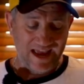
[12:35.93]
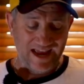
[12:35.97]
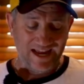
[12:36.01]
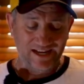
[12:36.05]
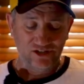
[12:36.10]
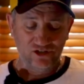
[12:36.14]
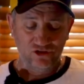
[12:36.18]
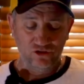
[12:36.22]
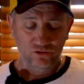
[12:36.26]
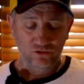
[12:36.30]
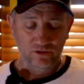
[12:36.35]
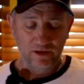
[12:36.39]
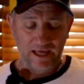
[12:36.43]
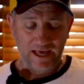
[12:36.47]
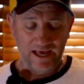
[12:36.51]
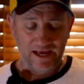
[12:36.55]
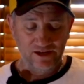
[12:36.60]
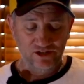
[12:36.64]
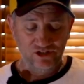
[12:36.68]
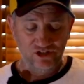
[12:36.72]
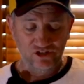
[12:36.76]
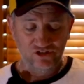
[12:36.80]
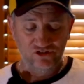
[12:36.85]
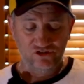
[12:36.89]
and two
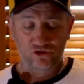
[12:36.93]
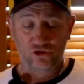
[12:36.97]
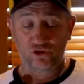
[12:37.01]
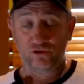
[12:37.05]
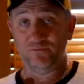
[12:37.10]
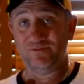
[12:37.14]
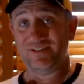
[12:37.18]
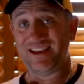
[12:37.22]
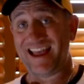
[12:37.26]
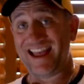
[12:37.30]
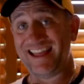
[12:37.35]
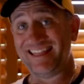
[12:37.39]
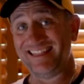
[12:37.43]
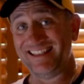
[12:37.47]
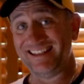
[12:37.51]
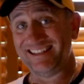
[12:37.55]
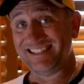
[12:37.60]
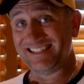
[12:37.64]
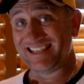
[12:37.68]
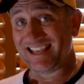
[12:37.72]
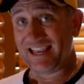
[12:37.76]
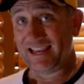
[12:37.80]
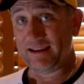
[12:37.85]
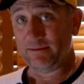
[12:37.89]
larger zooms at the
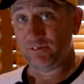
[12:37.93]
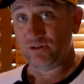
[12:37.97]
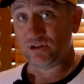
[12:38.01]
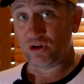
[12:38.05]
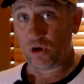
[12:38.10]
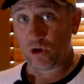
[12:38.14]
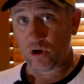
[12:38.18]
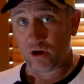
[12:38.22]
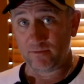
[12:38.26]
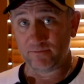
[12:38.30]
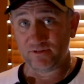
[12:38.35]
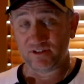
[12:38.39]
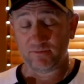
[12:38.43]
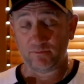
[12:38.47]
same time.